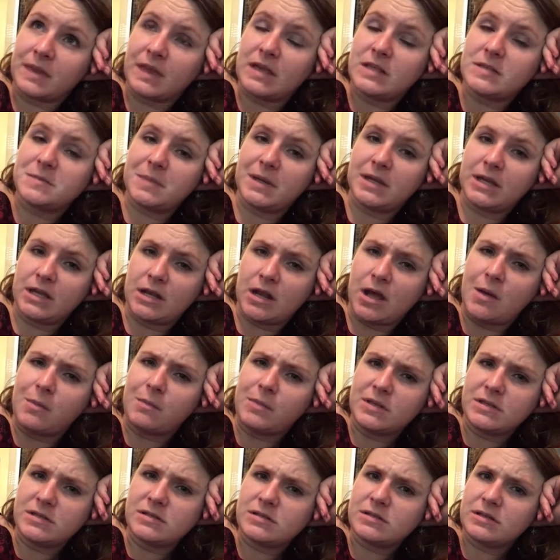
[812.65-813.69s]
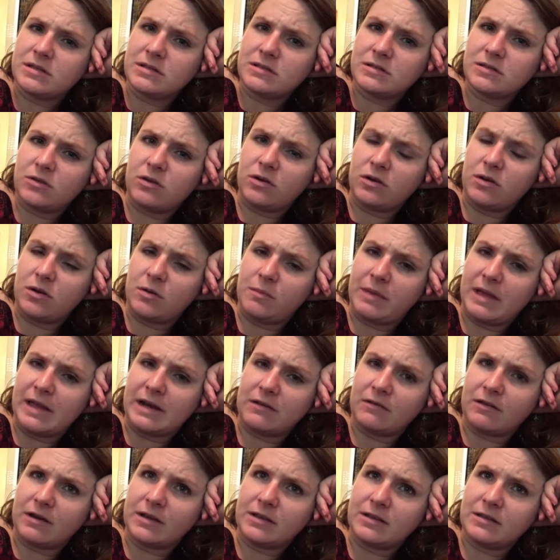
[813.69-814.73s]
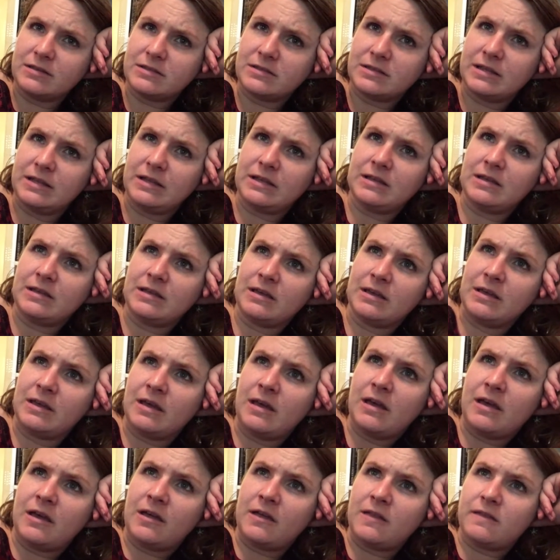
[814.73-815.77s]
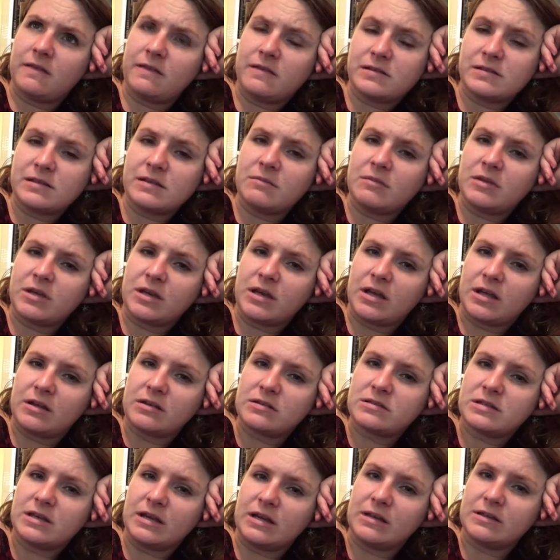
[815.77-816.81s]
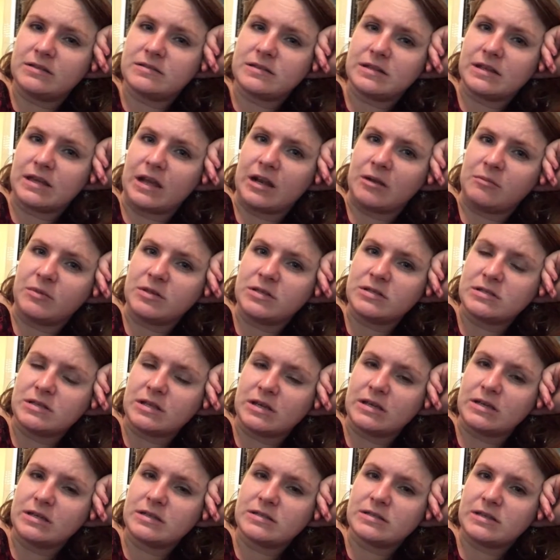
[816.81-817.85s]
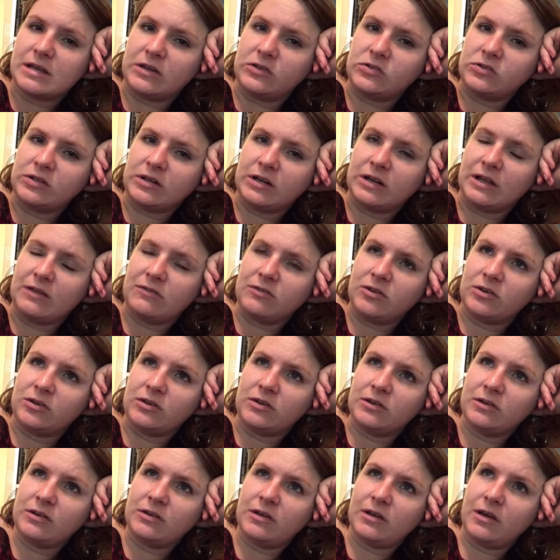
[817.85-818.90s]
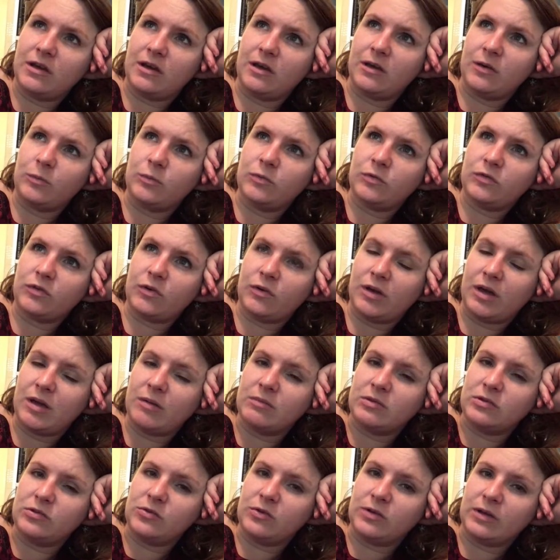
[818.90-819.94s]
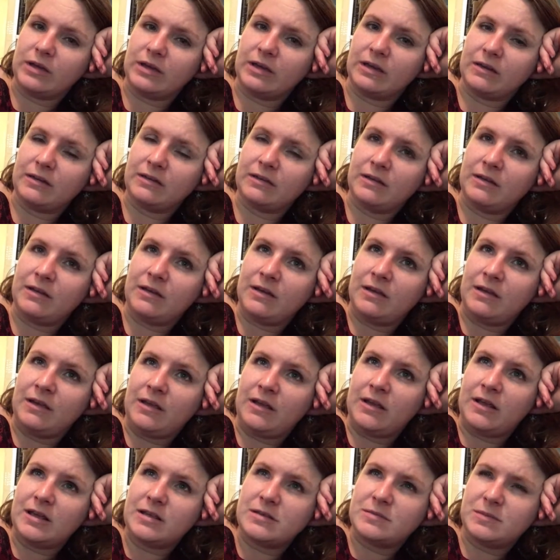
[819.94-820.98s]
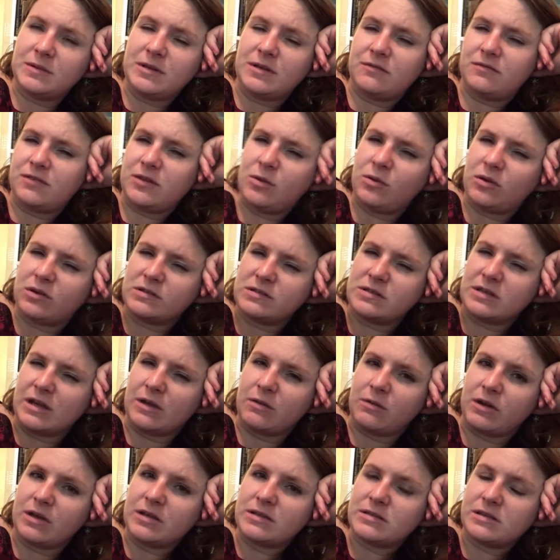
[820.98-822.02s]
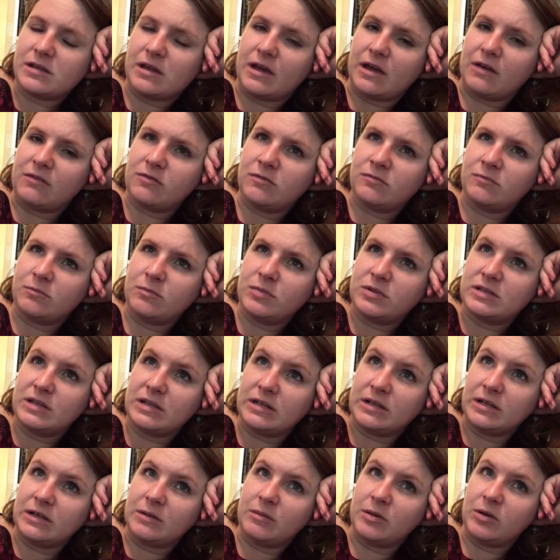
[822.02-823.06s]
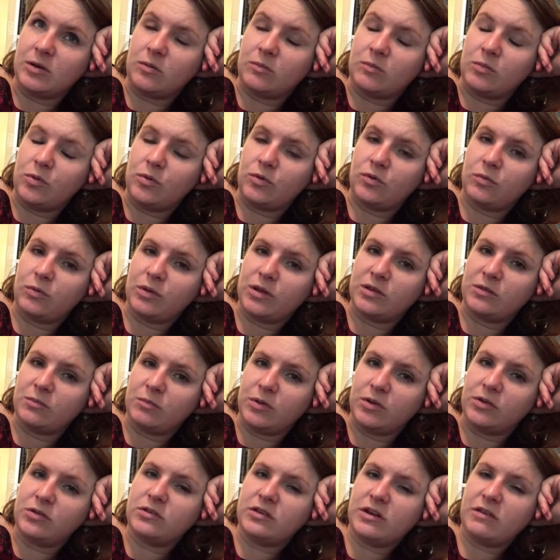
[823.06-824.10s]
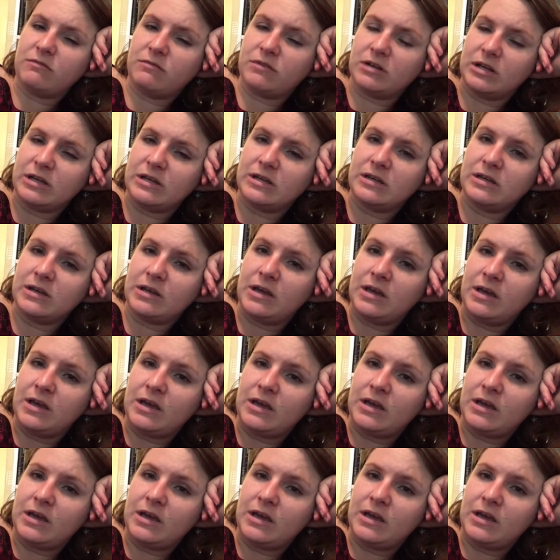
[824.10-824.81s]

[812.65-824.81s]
It's picking up, it's it's got a lot better. I can see the similar kind of stylistic elements like Station eleven, um, so I am enjoying it. There's been a few odd segues that I haven't particularly been on board with, but generally